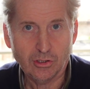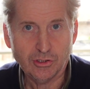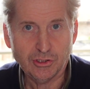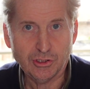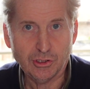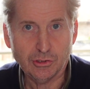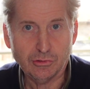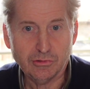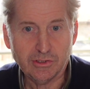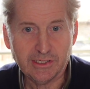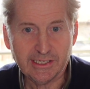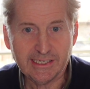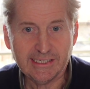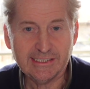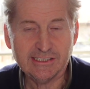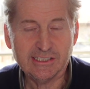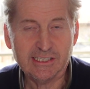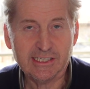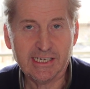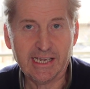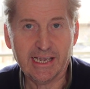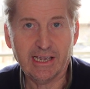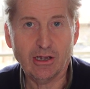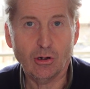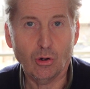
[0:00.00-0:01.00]
you need
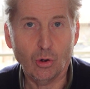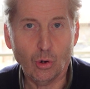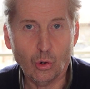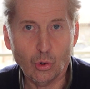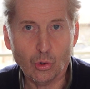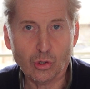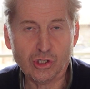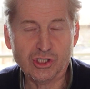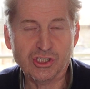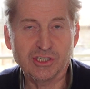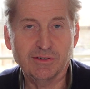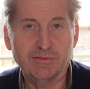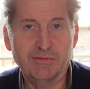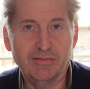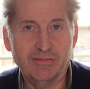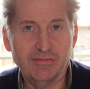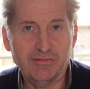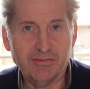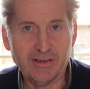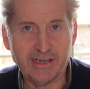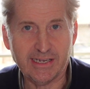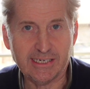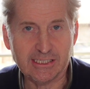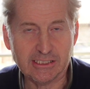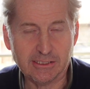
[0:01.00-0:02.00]
to get auction
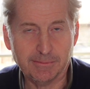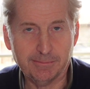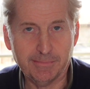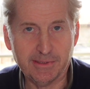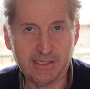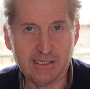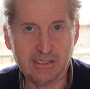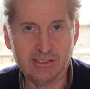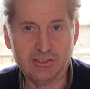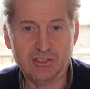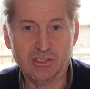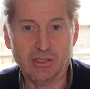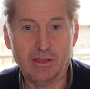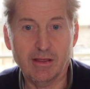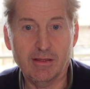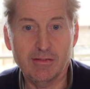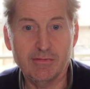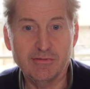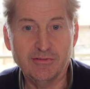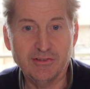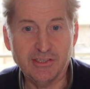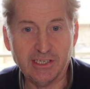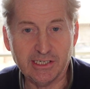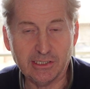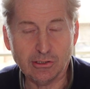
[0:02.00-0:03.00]
fit, because
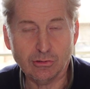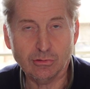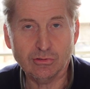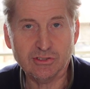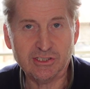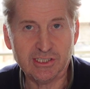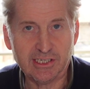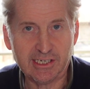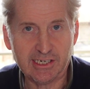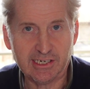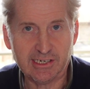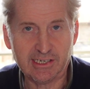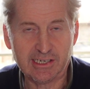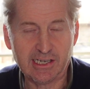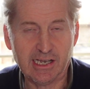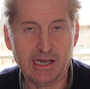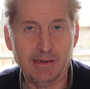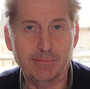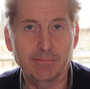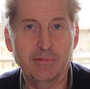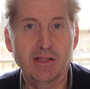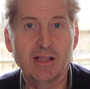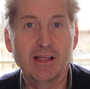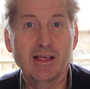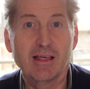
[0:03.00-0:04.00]
deals are going to
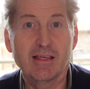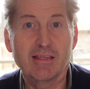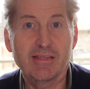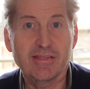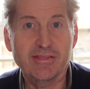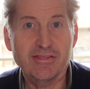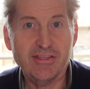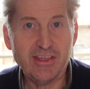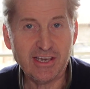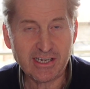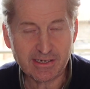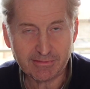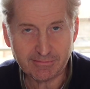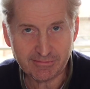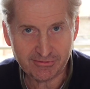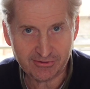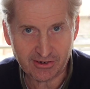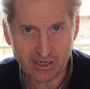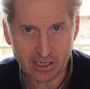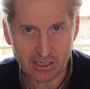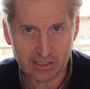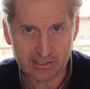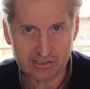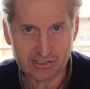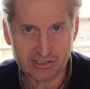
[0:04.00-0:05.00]
come thick and
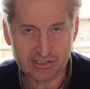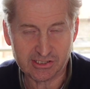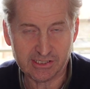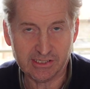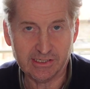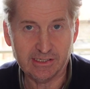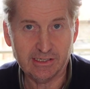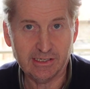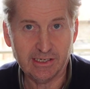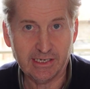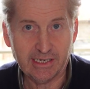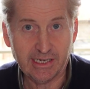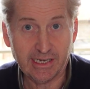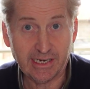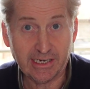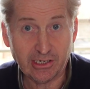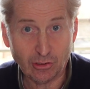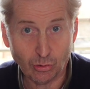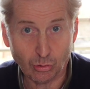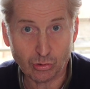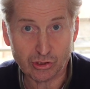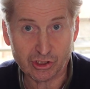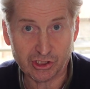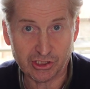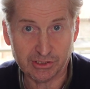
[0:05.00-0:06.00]
fast
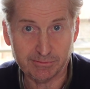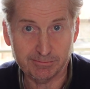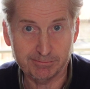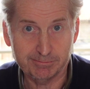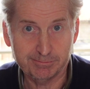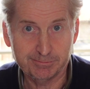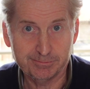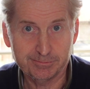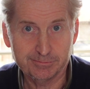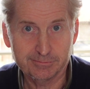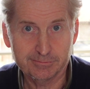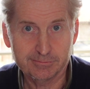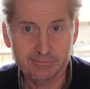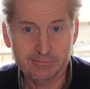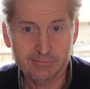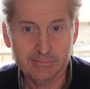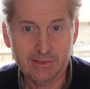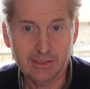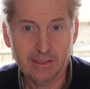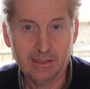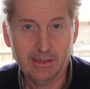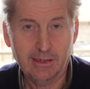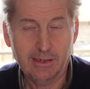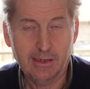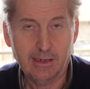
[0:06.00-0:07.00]
in auction.
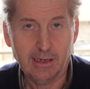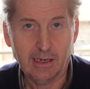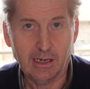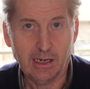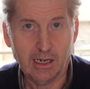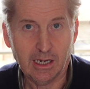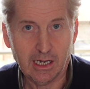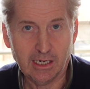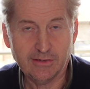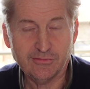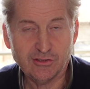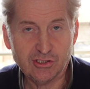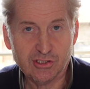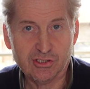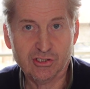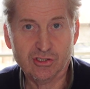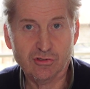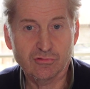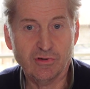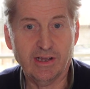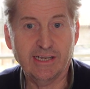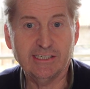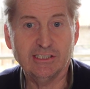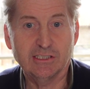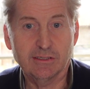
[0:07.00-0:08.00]
I've just
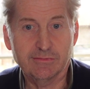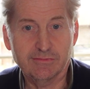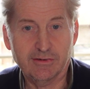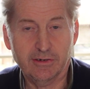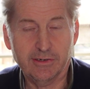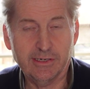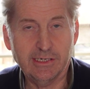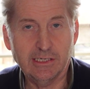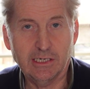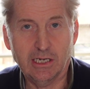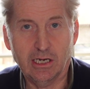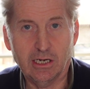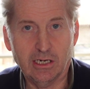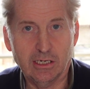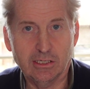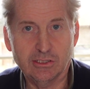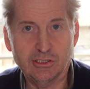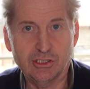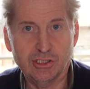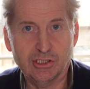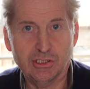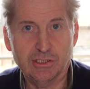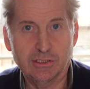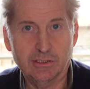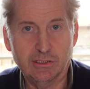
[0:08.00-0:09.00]
arranged a very
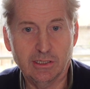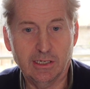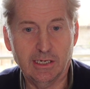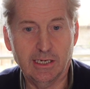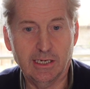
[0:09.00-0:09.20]
large